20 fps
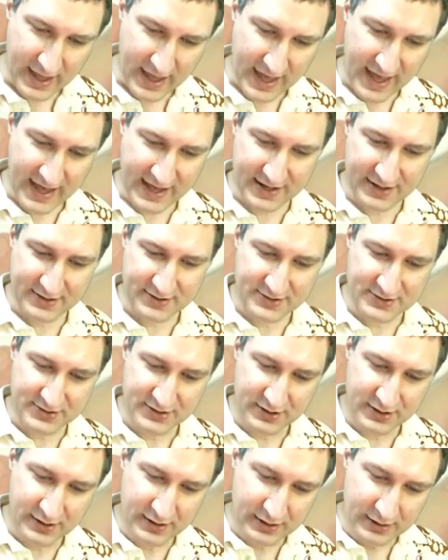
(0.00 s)
and
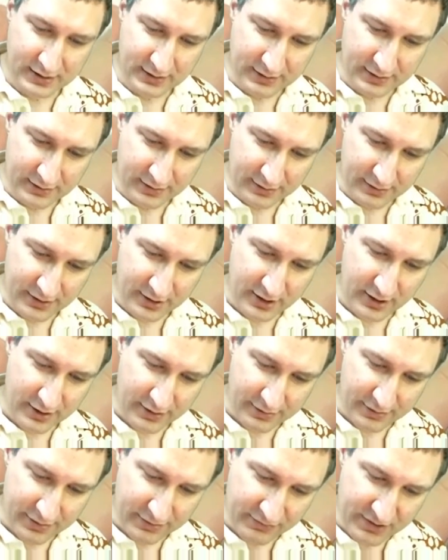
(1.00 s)
there
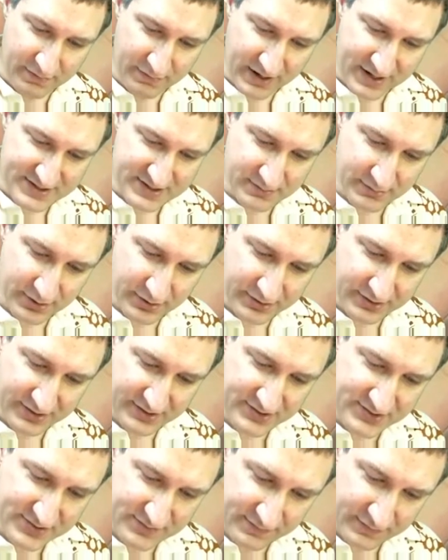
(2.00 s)
are three
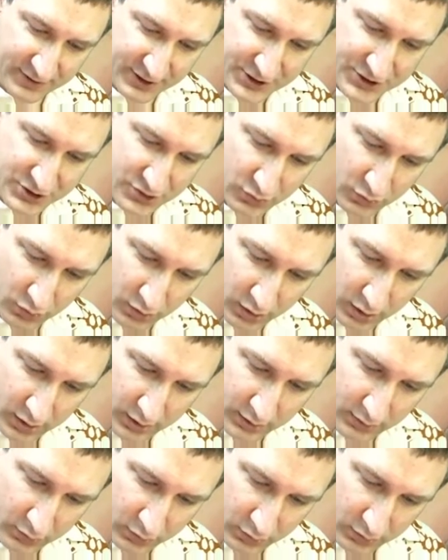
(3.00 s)
possibilities for each
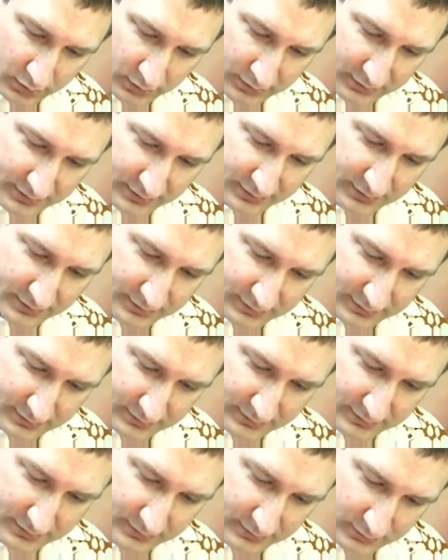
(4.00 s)
door
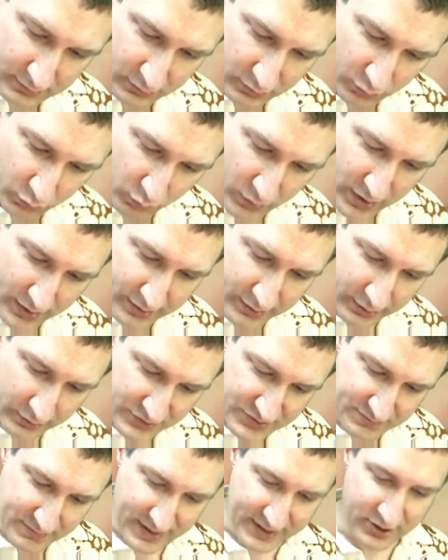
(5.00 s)
where the
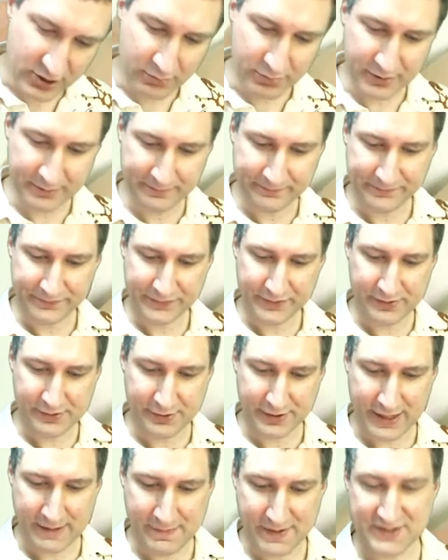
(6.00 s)
host might open.
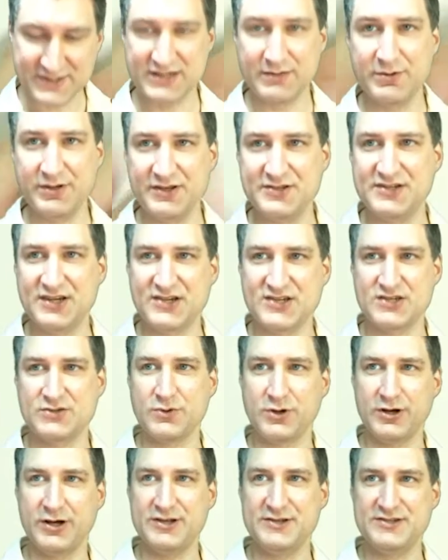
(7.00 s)
Okay, and some of these things that
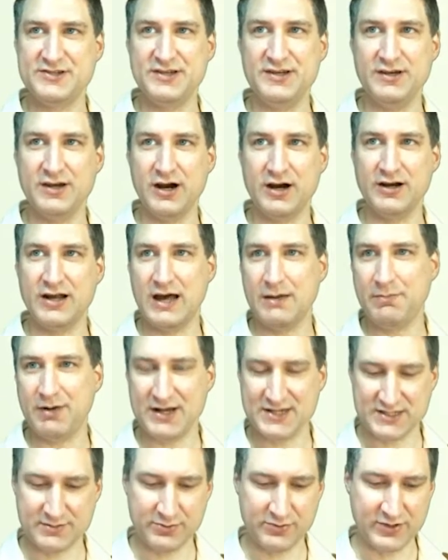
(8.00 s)
we're going to see are not
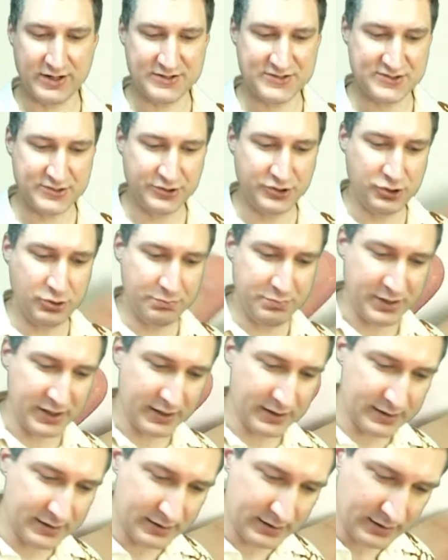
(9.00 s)
possible, right? So you
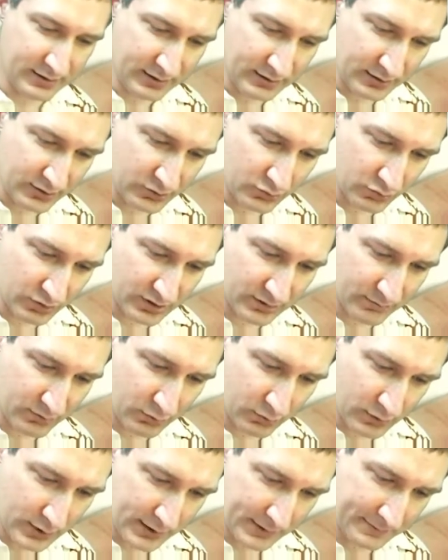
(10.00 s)
pick door number
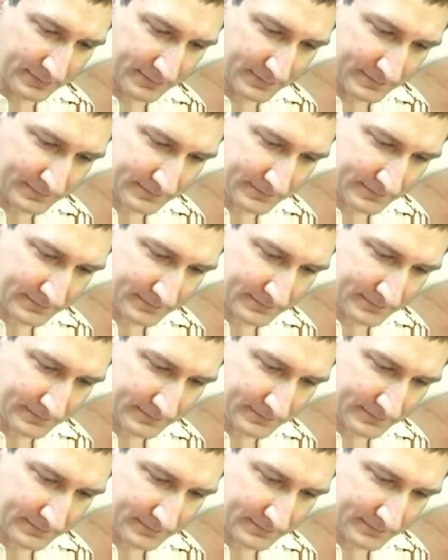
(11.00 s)
one.